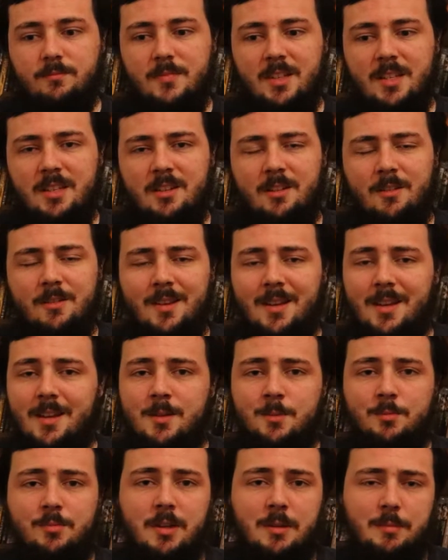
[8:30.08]
it is
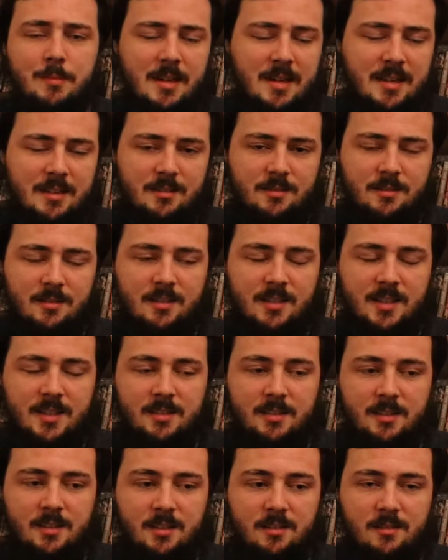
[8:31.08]
pretty bad, and
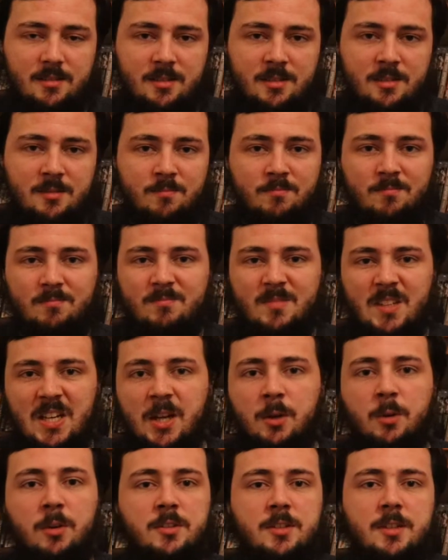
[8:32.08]
there's some
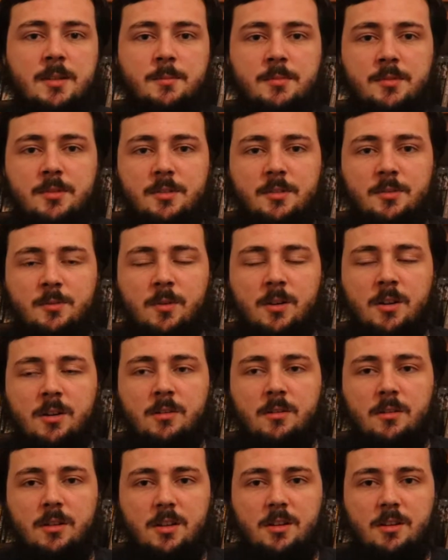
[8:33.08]
lower dips as
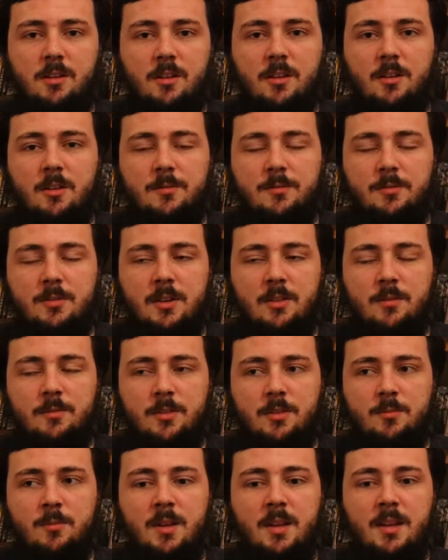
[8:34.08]
well, throughout the
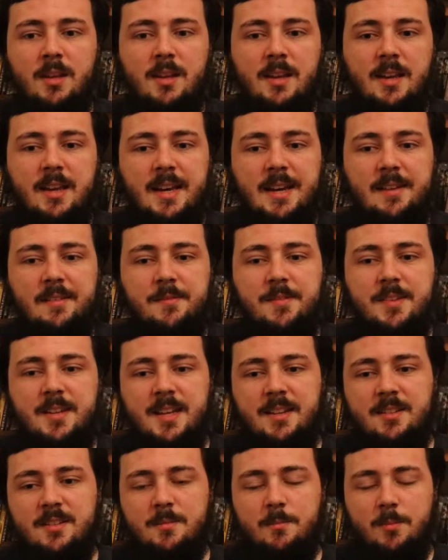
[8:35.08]
film. And then the
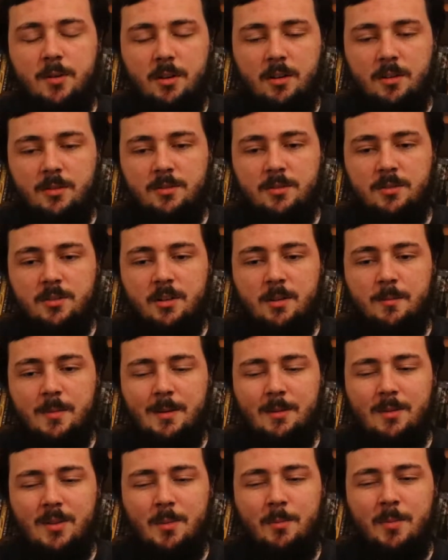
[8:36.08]
ending parts,
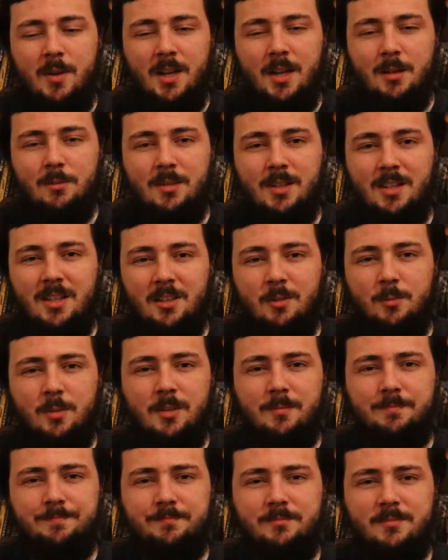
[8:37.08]
maybe they pick up a little bit,
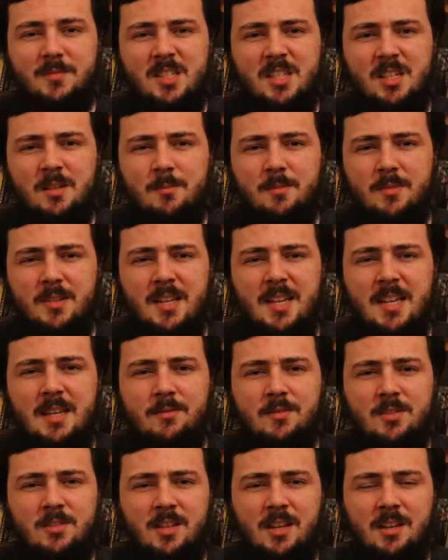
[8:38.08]
but it
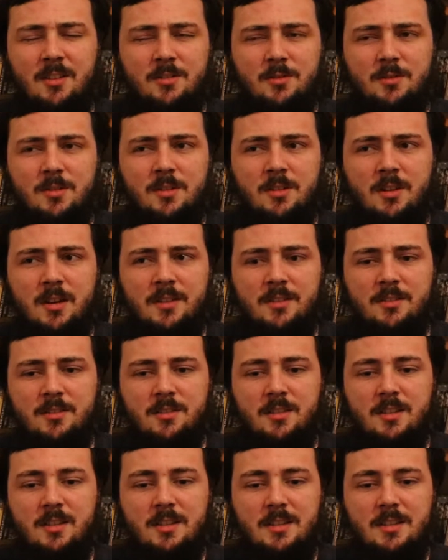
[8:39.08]
evens out to a nice